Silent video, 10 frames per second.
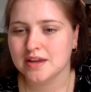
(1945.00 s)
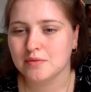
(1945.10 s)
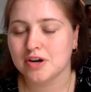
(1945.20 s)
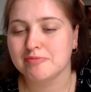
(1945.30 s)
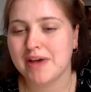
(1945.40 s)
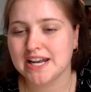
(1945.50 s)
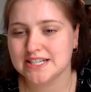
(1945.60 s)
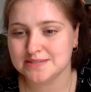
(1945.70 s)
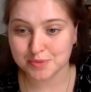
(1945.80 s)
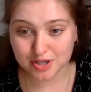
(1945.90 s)
One of
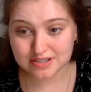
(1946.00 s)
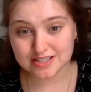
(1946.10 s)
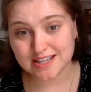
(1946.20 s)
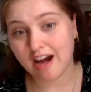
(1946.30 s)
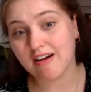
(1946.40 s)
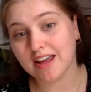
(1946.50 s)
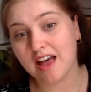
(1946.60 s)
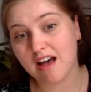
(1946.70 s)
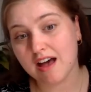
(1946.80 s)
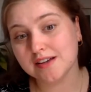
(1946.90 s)
Melody's books is staring
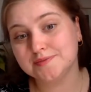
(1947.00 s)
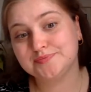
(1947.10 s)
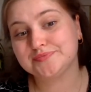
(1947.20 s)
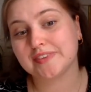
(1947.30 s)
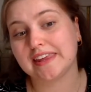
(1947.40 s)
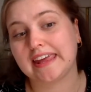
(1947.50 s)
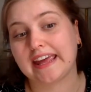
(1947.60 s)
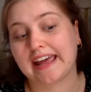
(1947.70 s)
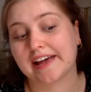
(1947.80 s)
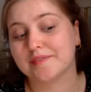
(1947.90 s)
at her.
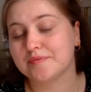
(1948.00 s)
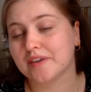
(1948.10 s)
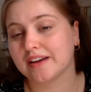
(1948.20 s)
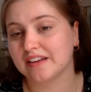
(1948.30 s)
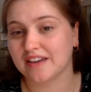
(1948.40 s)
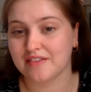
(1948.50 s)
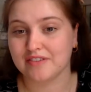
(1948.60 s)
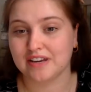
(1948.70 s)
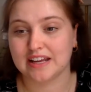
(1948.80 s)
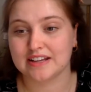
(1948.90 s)
Yeah, I know that
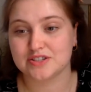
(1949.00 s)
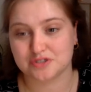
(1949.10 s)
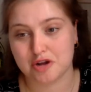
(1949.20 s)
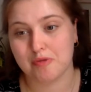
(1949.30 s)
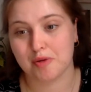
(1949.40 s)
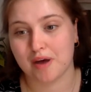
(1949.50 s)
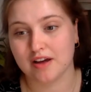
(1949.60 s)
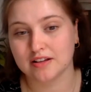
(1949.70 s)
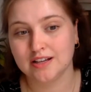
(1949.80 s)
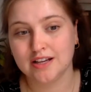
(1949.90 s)
feeling extremely well.